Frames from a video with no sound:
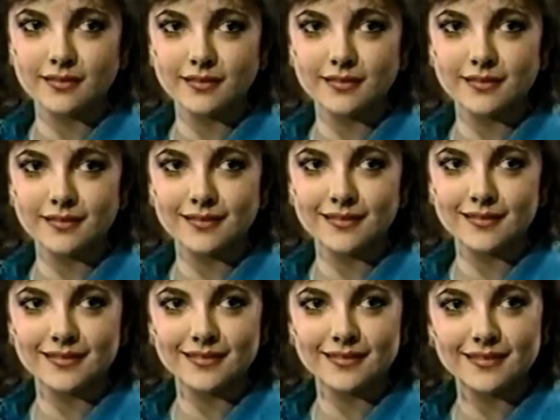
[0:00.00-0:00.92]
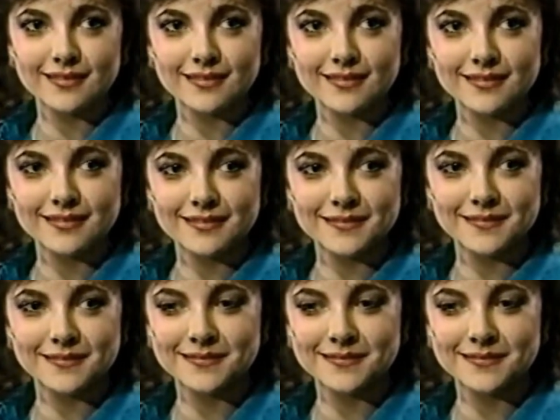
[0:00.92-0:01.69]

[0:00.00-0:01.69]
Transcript: Nothing is said.